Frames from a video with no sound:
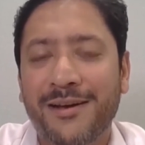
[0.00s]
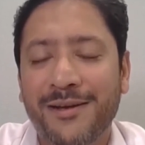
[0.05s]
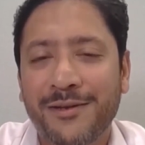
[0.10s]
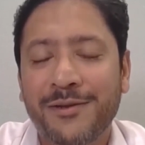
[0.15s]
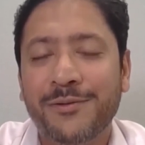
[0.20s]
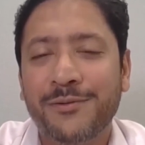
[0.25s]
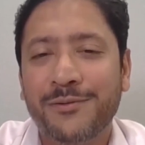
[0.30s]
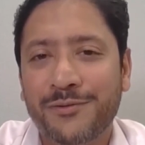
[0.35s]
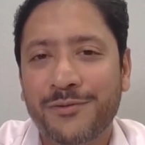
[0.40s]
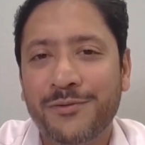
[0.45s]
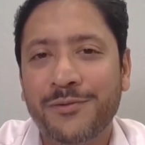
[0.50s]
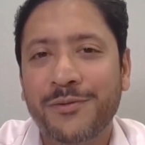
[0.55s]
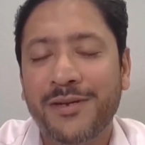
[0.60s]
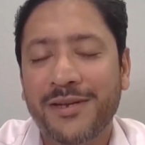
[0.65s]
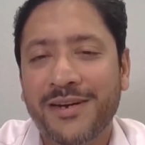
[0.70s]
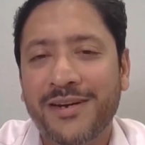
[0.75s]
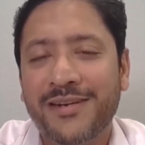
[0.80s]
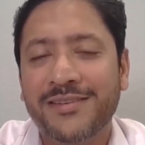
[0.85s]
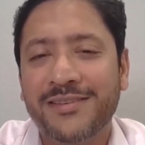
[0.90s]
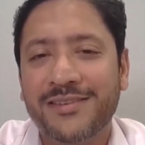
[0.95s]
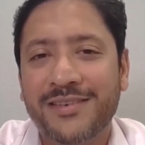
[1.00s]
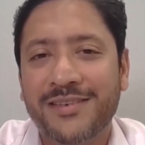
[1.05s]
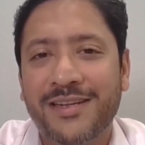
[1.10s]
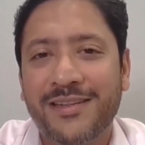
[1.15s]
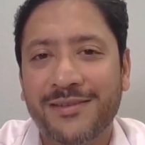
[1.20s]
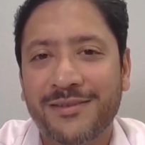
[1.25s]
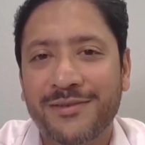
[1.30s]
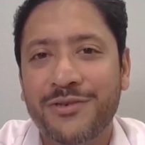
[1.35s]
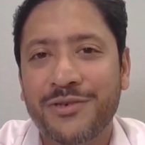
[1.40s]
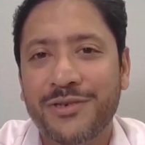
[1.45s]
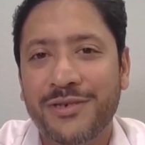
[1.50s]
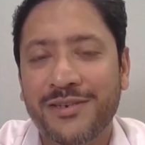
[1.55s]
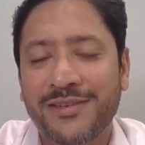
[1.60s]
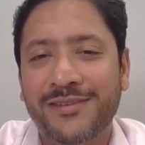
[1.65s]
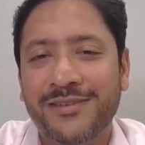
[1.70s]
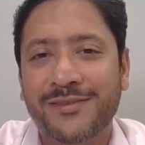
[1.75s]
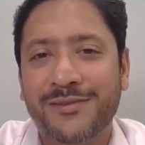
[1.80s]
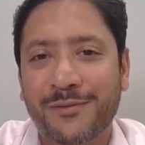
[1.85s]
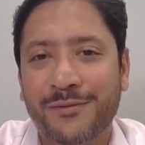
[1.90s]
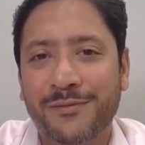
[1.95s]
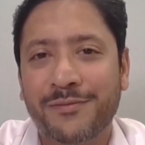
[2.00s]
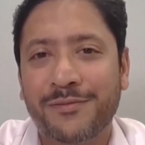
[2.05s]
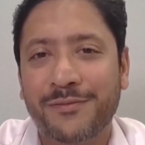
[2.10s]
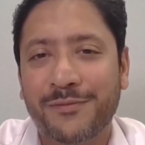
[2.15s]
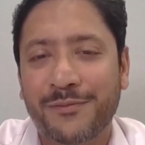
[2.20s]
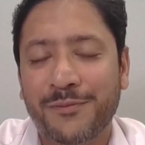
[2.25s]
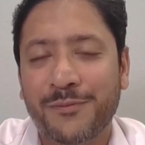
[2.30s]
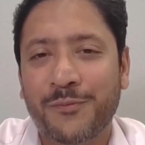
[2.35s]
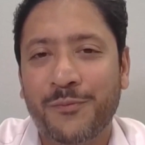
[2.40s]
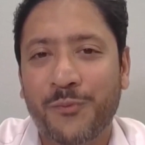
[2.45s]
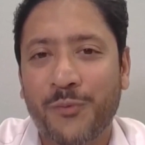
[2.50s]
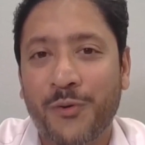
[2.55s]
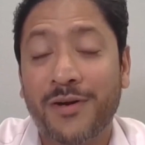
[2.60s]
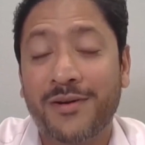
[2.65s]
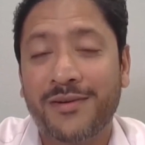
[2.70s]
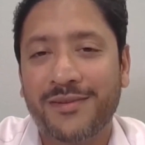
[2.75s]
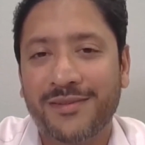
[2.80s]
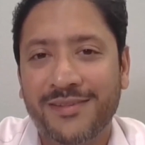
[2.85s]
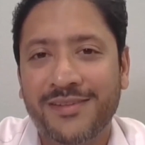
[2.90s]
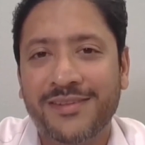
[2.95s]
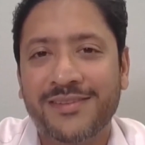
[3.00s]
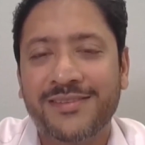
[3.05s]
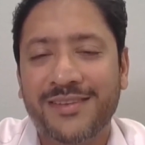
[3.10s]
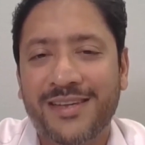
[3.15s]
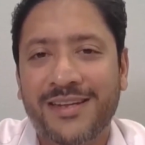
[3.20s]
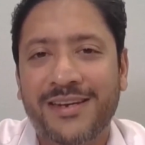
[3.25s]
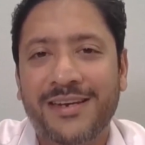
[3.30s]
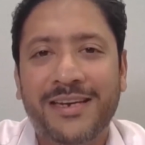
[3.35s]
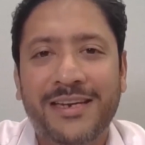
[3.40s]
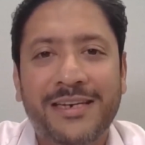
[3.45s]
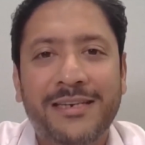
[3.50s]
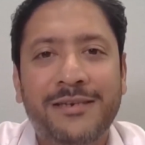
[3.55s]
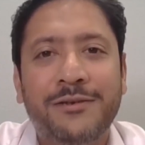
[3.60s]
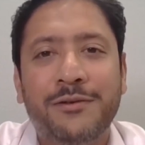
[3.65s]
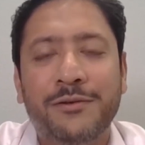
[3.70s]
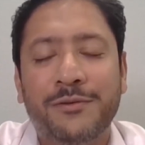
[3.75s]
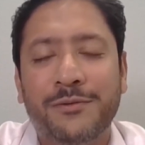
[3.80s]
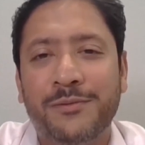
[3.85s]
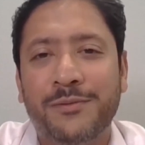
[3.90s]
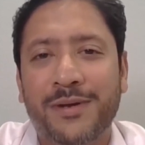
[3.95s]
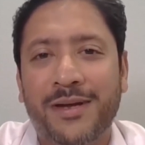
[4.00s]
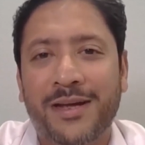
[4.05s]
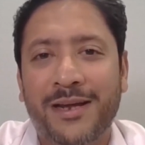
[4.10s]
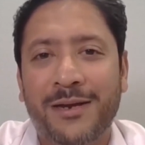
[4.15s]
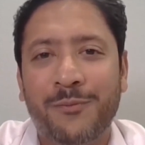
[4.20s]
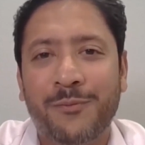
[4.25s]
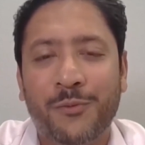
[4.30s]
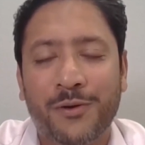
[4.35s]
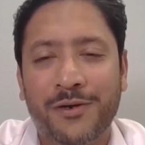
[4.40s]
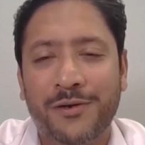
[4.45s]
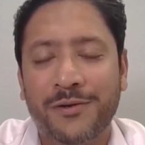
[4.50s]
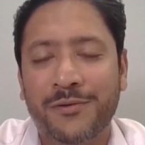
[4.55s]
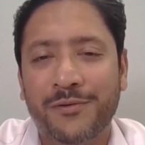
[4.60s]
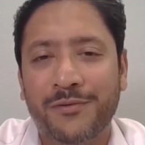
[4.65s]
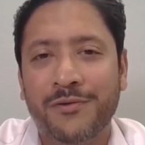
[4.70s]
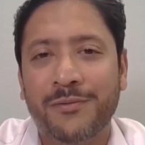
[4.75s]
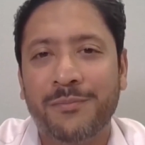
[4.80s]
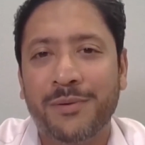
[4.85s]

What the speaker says: you truly understand the genius of what this can lead to and what it could